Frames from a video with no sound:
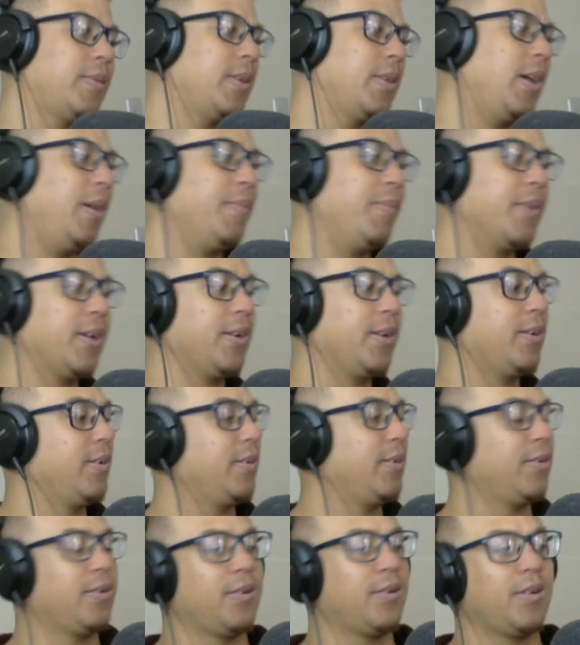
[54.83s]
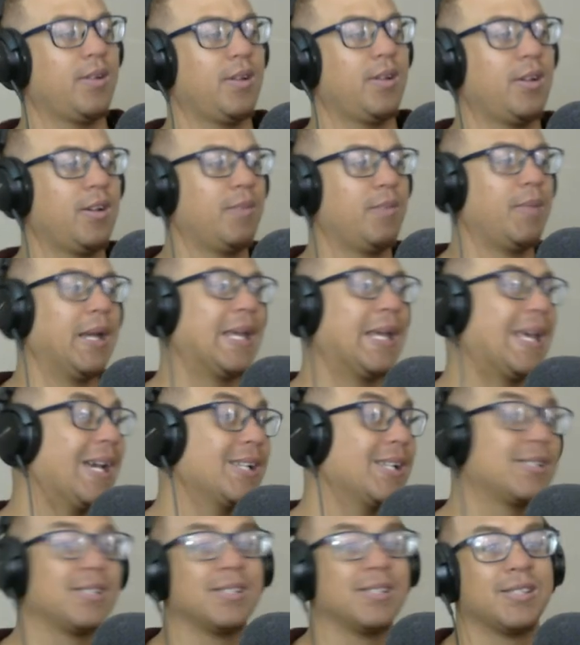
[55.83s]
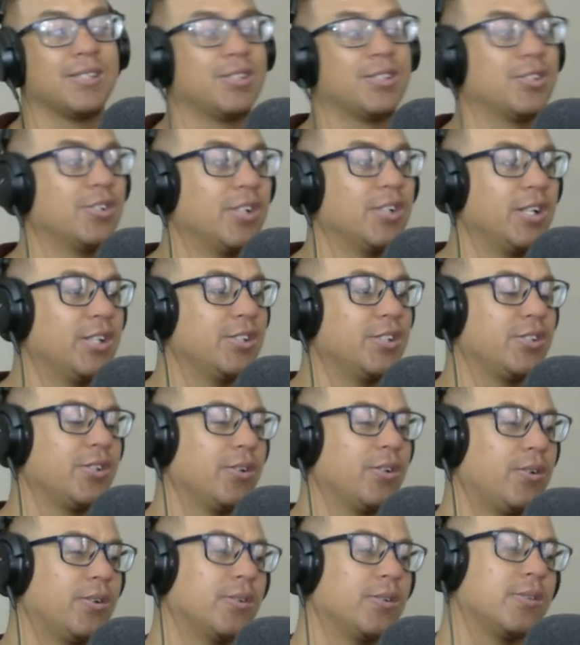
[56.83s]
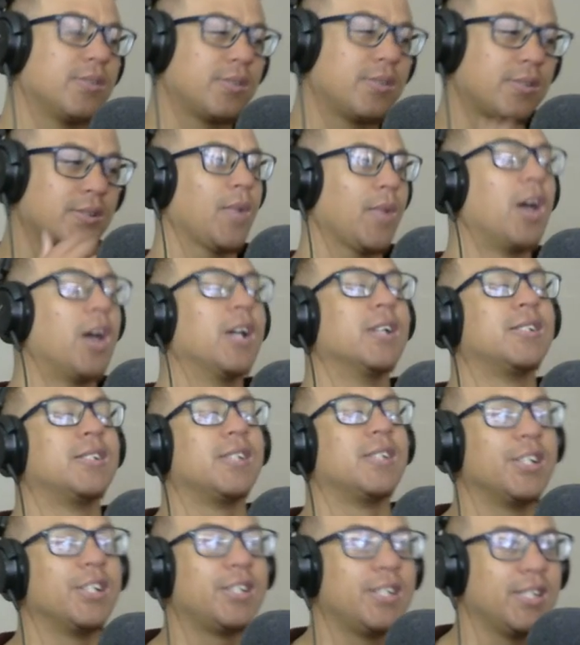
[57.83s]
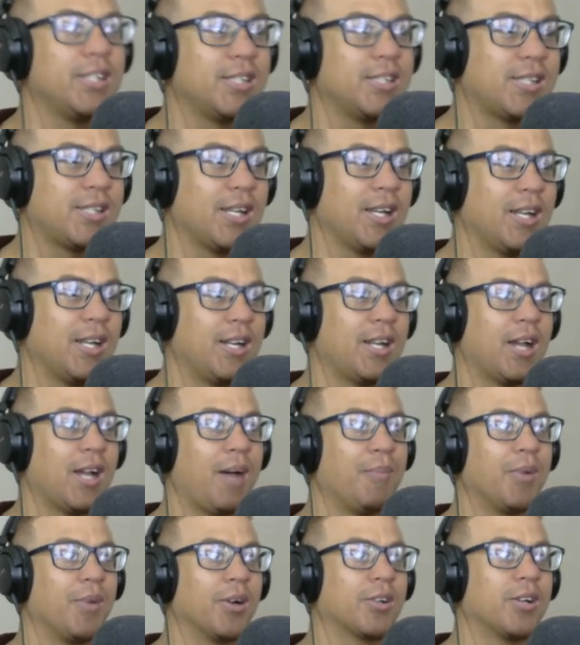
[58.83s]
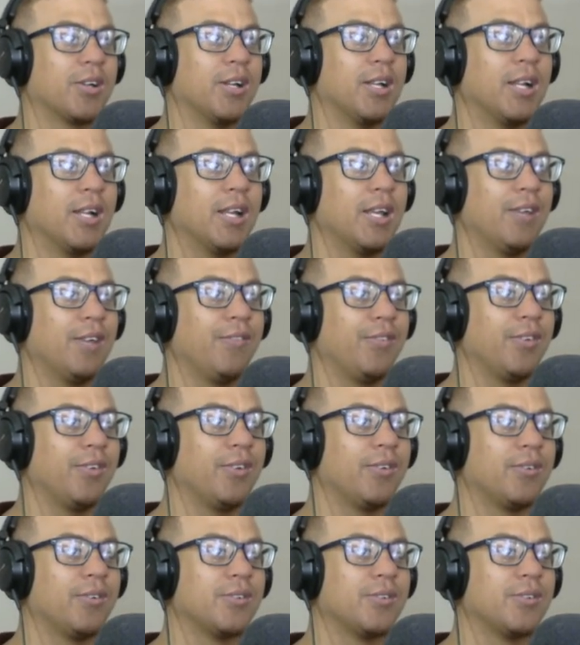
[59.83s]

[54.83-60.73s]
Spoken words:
I mean... My guess is as good as yours. Oh yes, and she said, I'm not gonna leave you or